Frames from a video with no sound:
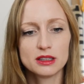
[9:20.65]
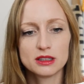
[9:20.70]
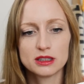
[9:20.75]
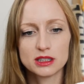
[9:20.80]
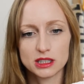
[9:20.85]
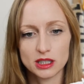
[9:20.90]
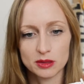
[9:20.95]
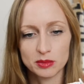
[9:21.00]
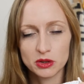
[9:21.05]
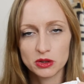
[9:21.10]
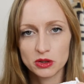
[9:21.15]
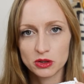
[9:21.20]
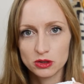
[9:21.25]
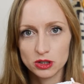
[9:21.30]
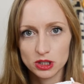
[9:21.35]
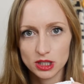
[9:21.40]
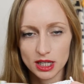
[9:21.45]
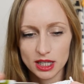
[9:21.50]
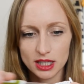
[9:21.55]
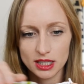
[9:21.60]
Double
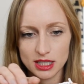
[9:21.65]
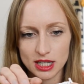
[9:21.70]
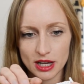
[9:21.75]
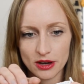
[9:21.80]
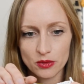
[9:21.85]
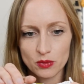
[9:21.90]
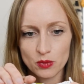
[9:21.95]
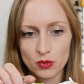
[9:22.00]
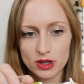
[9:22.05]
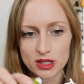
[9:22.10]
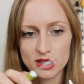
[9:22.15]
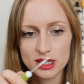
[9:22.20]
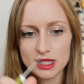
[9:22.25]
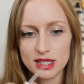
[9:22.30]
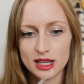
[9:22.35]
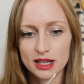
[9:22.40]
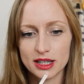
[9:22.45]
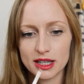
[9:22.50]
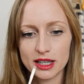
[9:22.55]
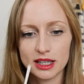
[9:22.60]
crochet down one
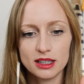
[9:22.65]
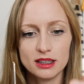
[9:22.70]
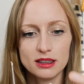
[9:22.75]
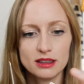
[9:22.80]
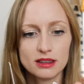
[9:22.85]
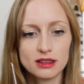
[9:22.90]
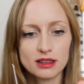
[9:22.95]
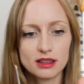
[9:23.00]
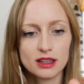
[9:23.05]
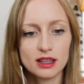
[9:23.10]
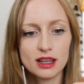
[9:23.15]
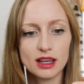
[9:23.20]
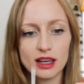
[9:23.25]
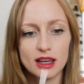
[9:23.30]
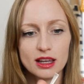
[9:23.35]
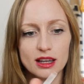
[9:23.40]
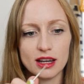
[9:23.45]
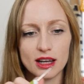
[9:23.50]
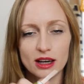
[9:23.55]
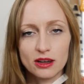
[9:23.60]
side,
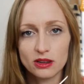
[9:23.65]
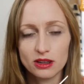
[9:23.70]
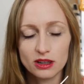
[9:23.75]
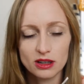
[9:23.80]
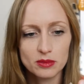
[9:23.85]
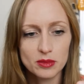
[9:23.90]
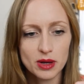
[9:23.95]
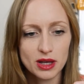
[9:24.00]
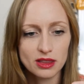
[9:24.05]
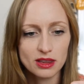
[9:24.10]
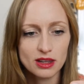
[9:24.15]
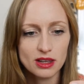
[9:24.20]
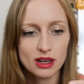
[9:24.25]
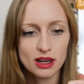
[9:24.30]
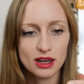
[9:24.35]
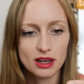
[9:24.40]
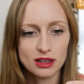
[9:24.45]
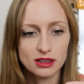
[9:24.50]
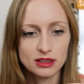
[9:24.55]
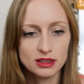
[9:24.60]
and now that I'm at the
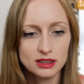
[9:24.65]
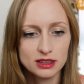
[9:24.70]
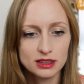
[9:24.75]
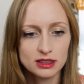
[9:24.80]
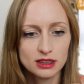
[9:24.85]
end,